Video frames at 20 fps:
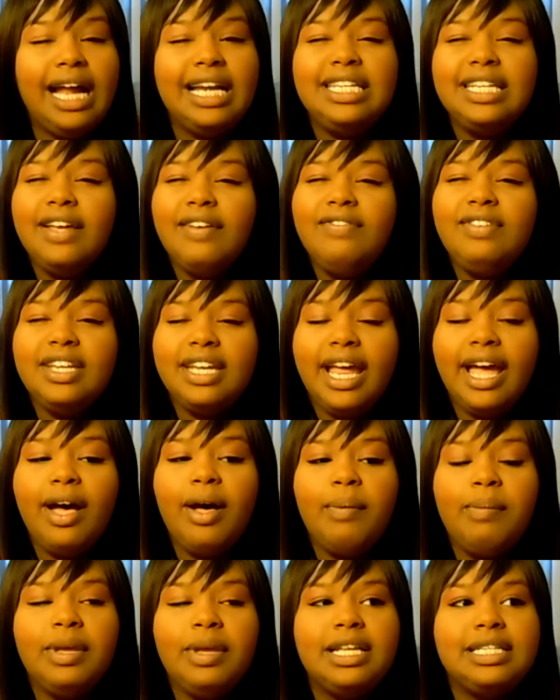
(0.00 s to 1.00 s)
I toughed it
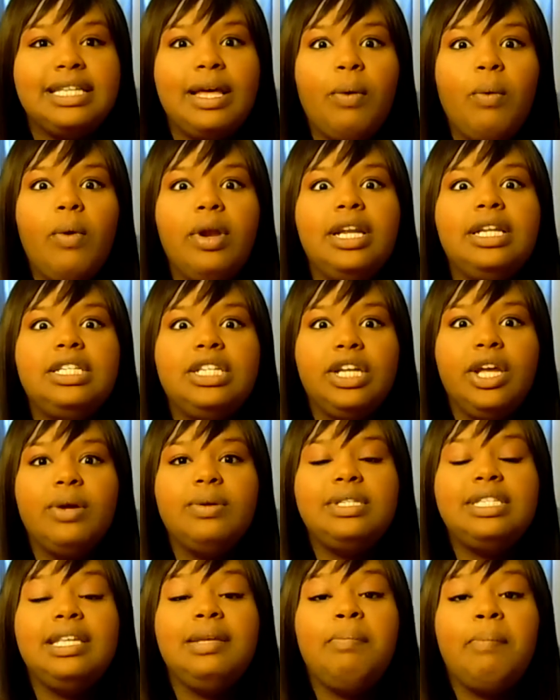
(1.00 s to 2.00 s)
out because I wanted to
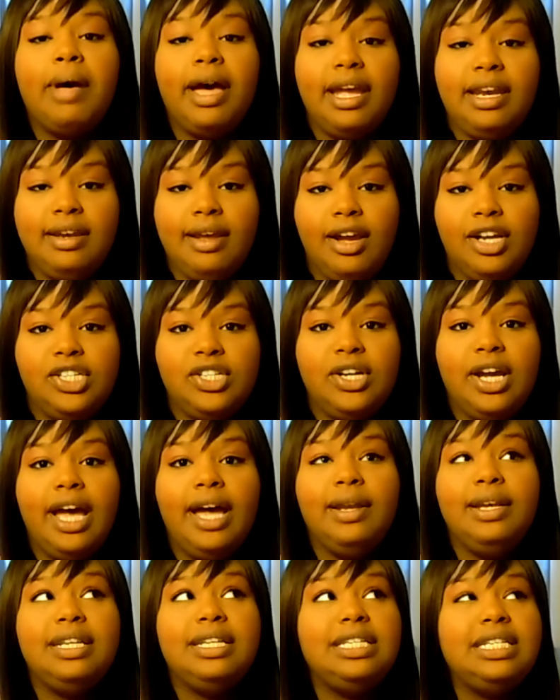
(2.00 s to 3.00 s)
go see my doctor.
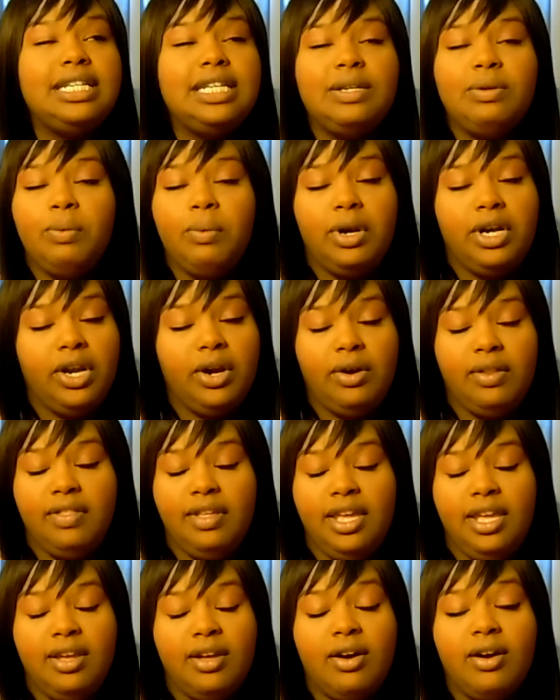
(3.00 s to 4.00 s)
I didn't want to go to
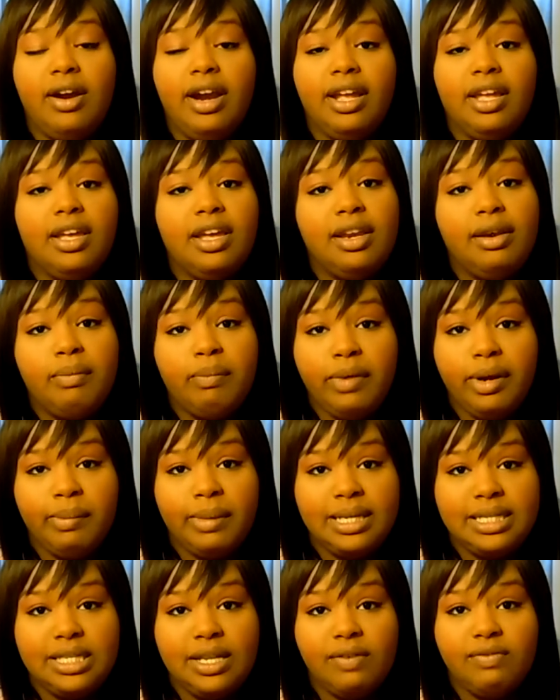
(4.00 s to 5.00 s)
the ER. I couldn't
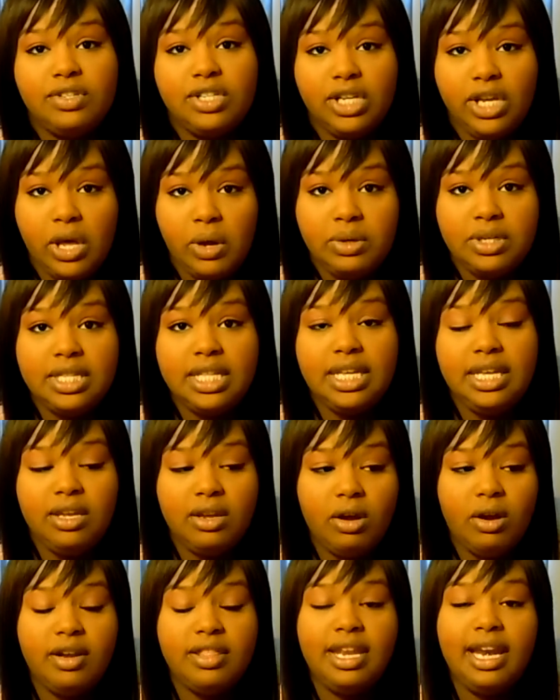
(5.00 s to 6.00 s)
bring myself to go to
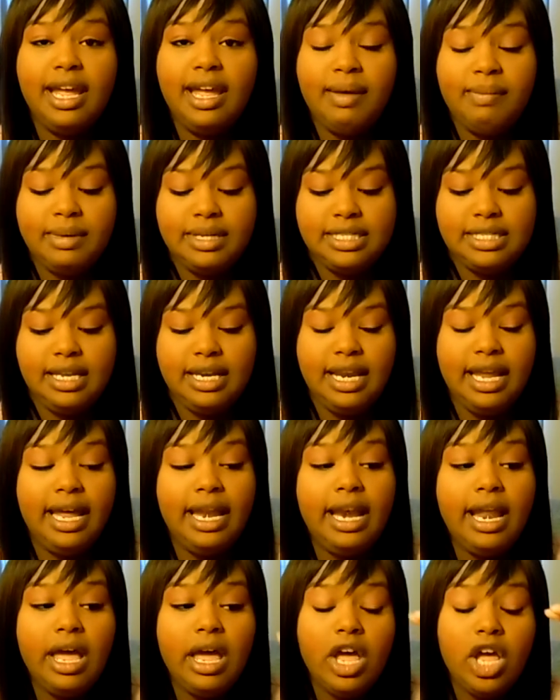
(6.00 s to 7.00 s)
the ER that I had my son
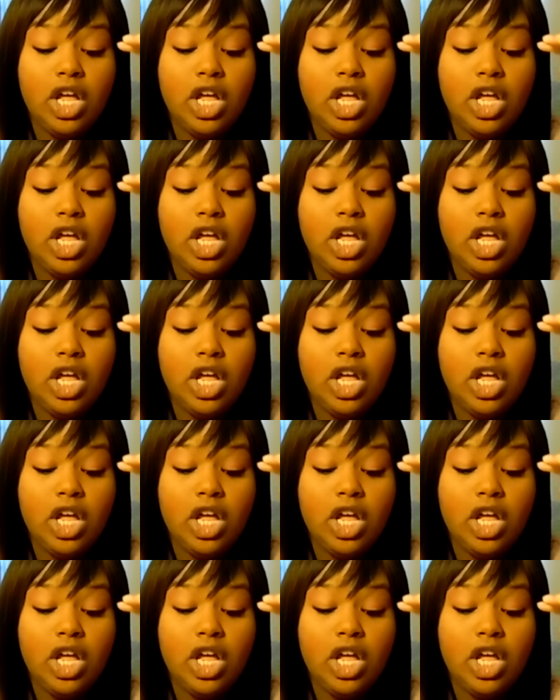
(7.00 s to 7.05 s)
at.